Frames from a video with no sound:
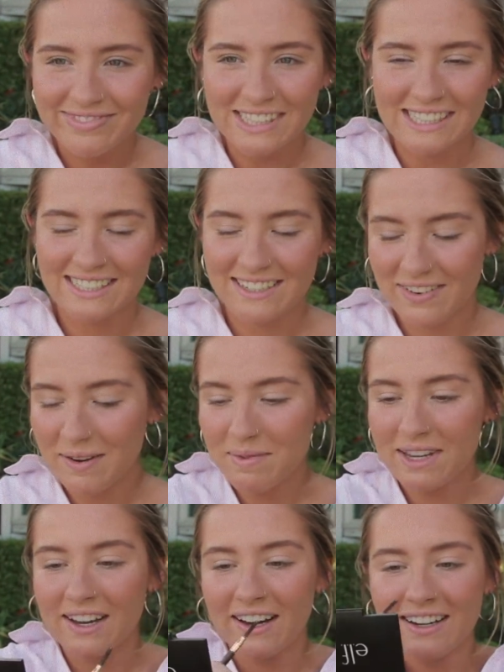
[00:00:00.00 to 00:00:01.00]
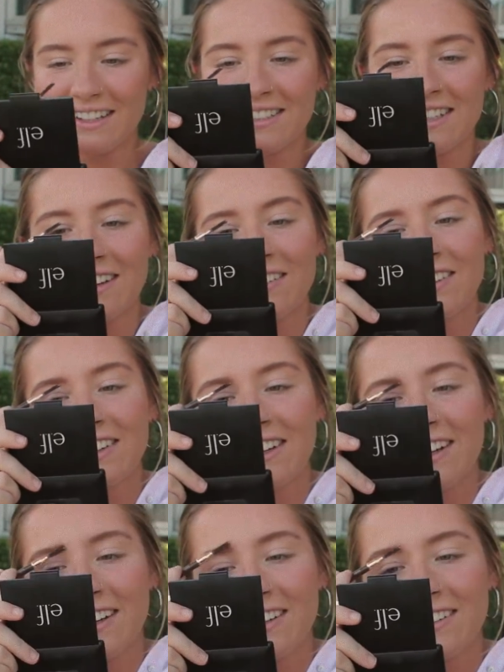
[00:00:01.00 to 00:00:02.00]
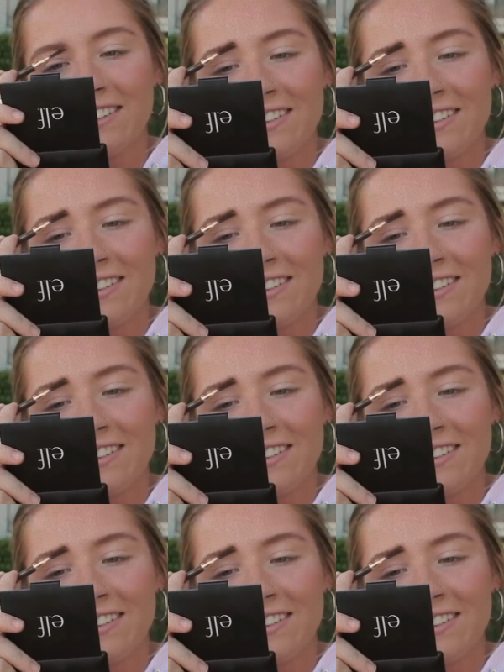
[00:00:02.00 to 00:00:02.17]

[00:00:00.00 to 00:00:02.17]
Just, if I'm being honest, they don't look that good.